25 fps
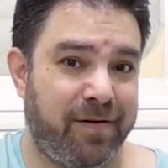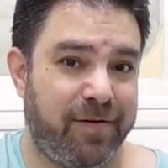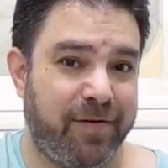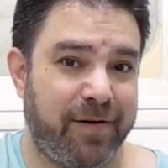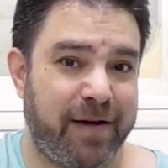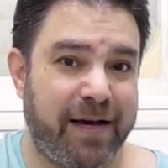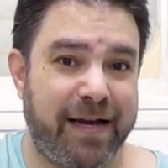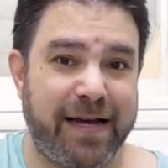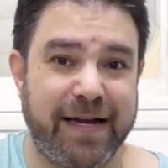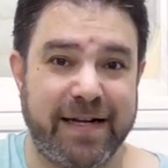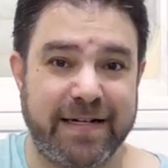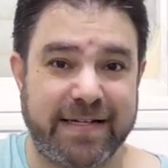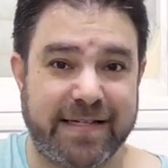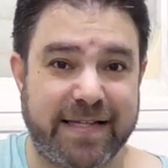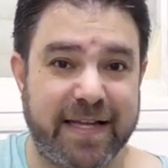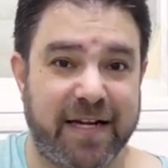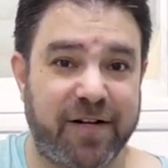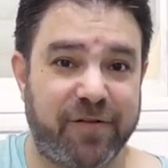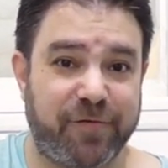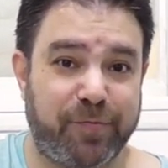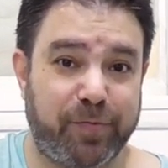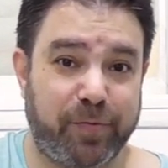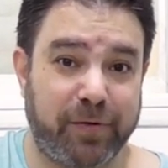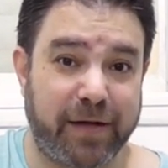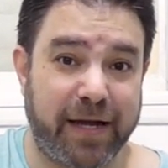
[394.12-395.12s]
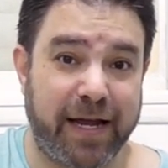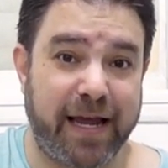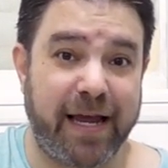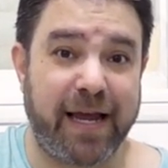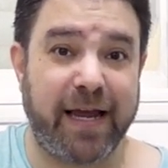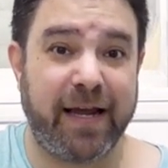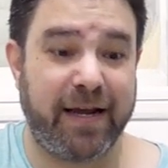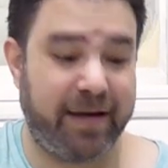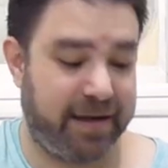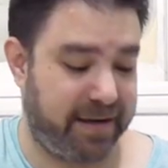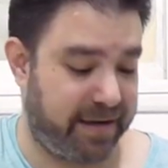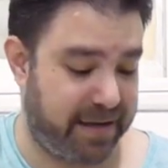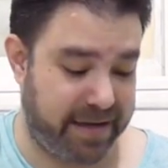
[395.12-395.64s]
okay, instead of
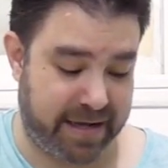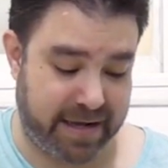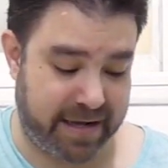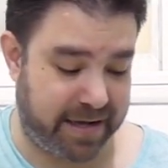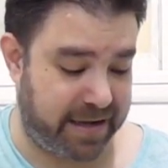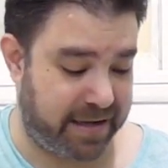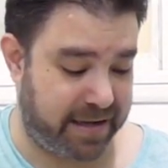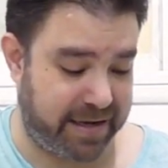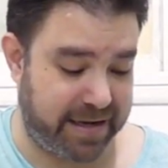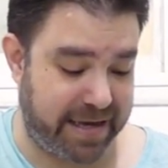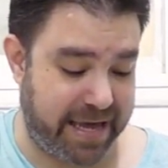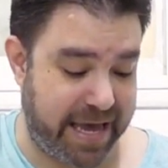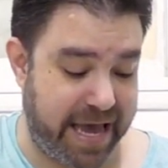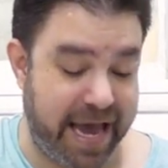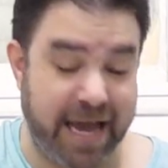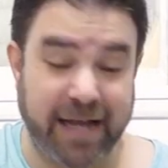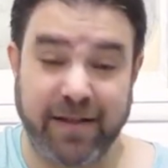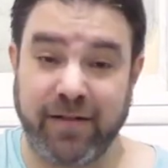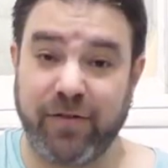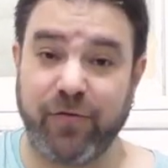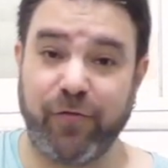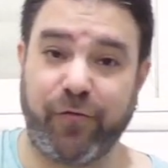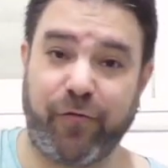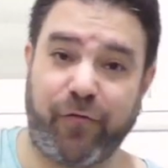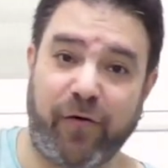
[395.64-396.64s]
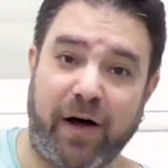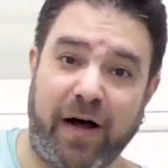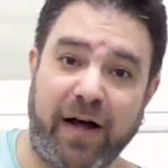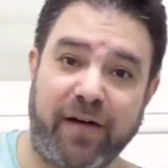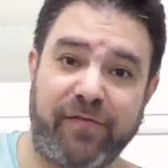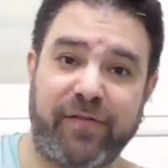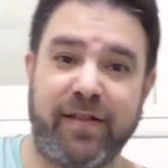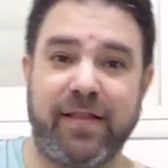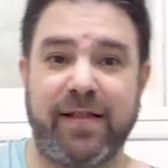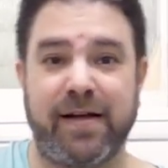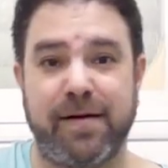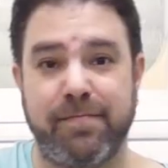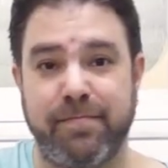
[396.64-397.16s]
playing 8 to
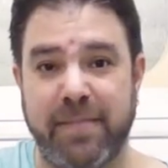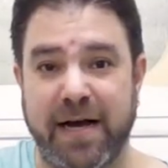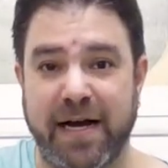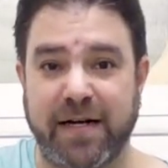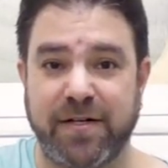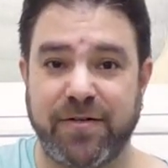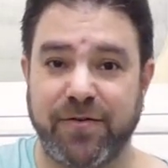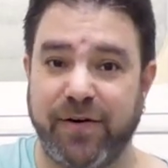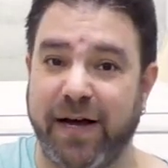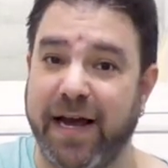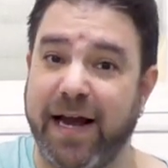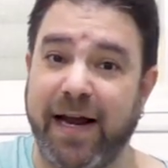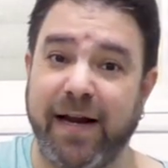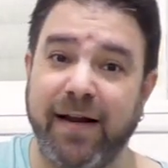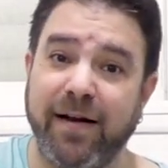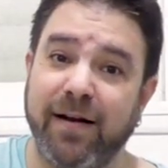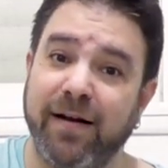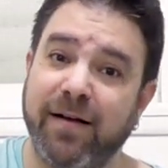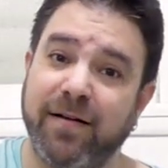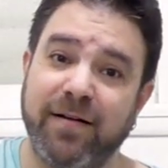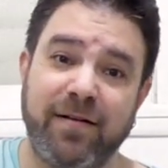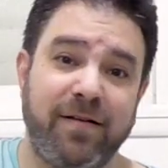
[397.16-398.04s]
5 and then back to 8,